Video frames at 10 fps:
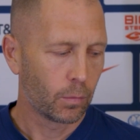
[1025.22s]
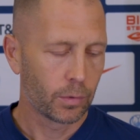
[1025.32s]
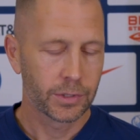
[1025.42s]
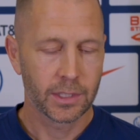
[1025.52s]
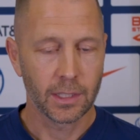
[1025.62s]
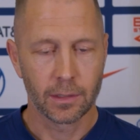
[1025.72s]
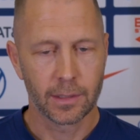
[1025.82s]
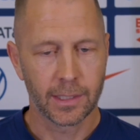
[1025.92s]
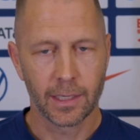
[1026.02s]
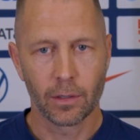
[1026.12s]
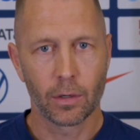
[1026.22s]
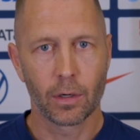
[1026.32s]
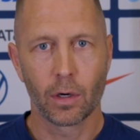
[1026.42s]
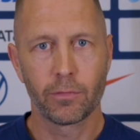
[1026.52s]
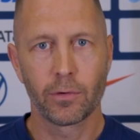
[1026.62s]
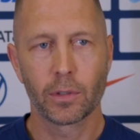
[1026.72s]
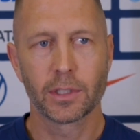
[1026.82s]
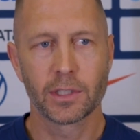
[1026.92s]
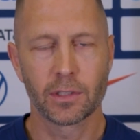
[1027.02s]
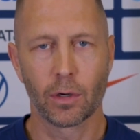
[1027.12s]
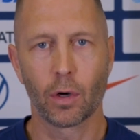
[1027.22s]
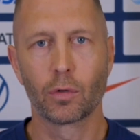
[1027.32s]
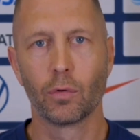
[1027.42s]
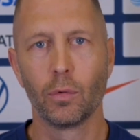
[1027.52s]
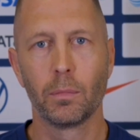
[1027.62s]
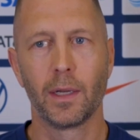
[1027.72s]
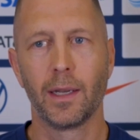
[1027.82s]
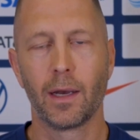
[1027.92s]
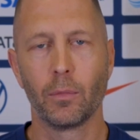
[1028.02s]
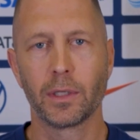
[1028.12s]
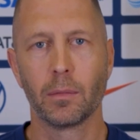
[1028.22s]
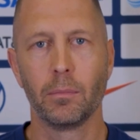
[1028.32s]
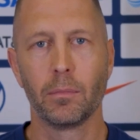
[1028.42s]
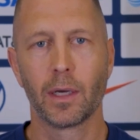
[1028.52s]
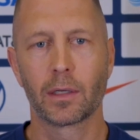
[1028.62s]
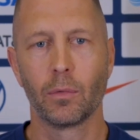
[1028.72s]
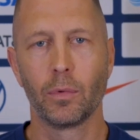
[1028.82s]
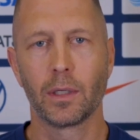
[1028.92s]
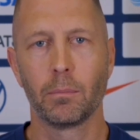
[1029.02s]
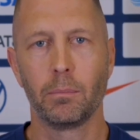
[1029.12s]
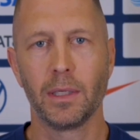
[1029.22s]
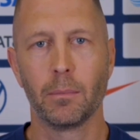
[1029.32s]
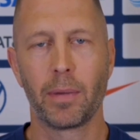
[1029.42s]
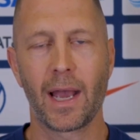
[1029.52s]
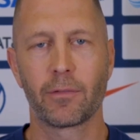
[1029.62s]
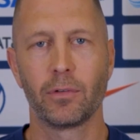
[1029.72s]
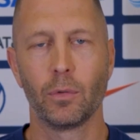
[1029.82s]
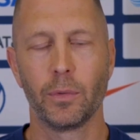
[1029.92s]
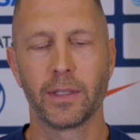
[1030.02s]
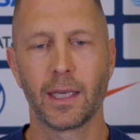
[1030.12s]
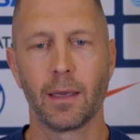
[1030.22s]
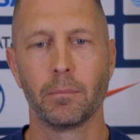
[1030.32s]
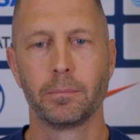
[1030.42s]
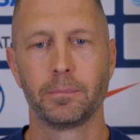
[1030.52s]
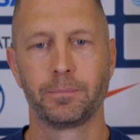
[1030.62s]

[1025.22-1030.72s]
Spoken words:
know, we'll see. Again, our focus is on our group and how can we be impactful and win the game.